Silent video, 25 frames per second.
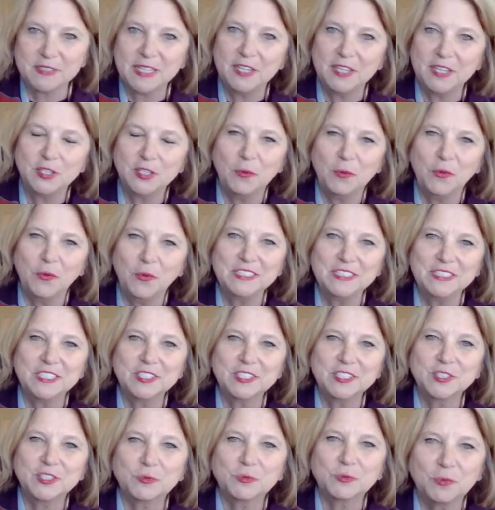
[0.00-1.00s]
They don't want to
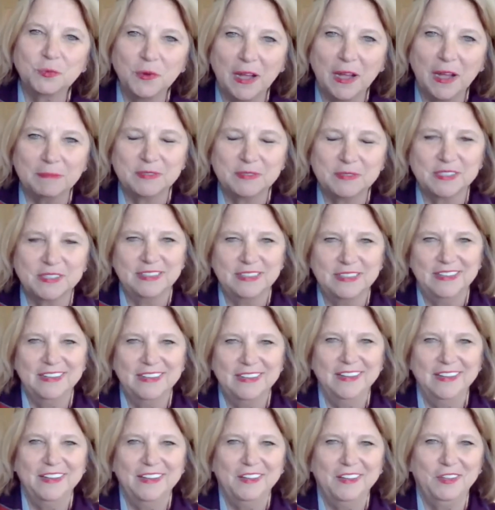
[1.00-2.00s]
disrupt
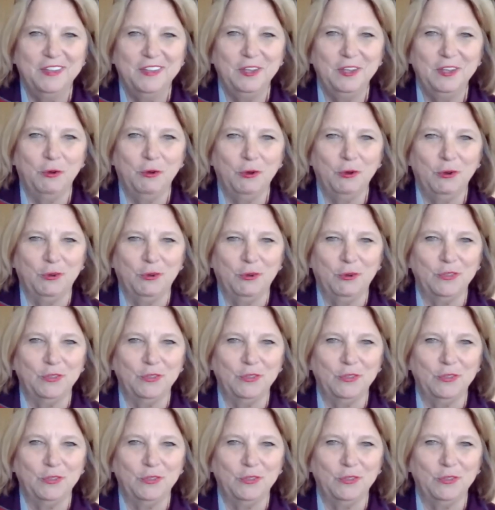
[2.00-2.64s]
the earth.